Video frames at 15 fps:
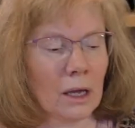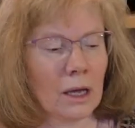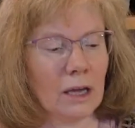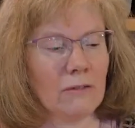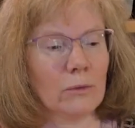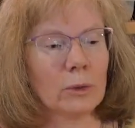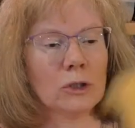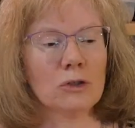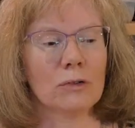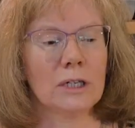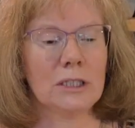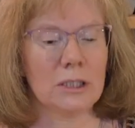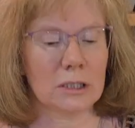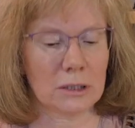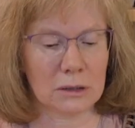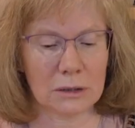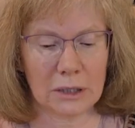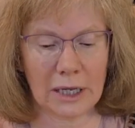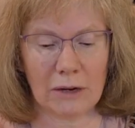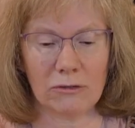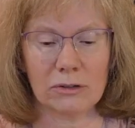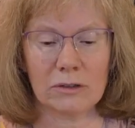If we're trying to
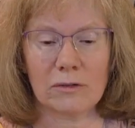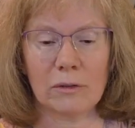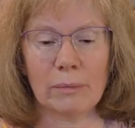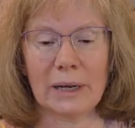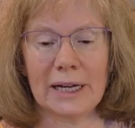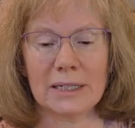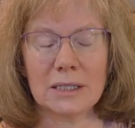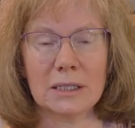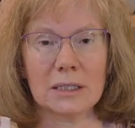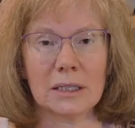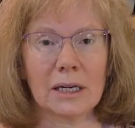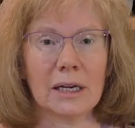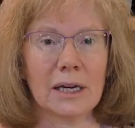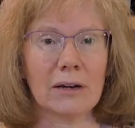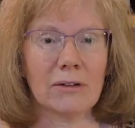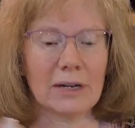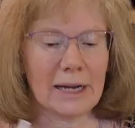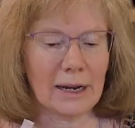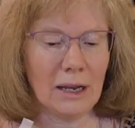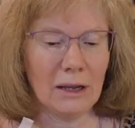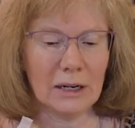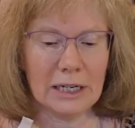get rid of the plastic here in
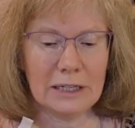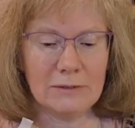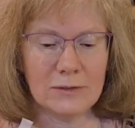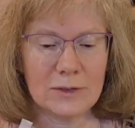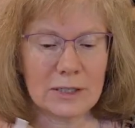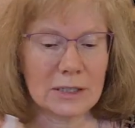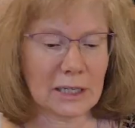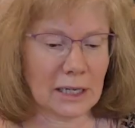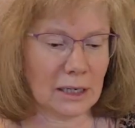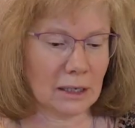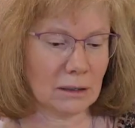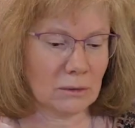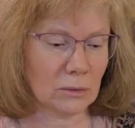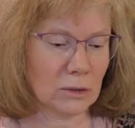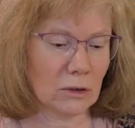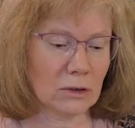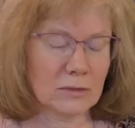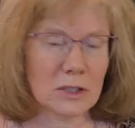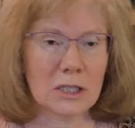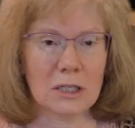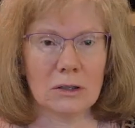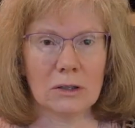our lives, then we're
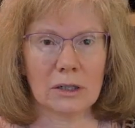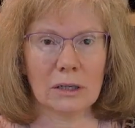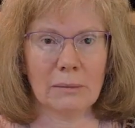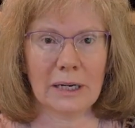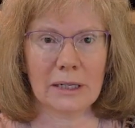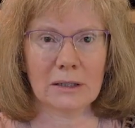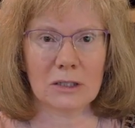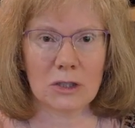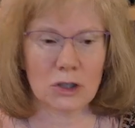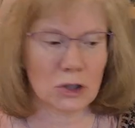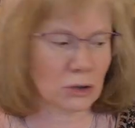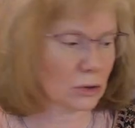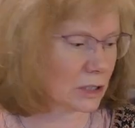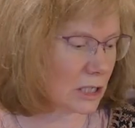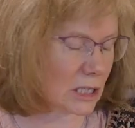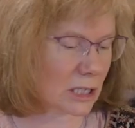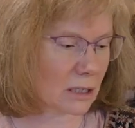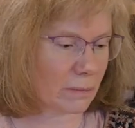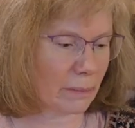obviously not going to make this choice.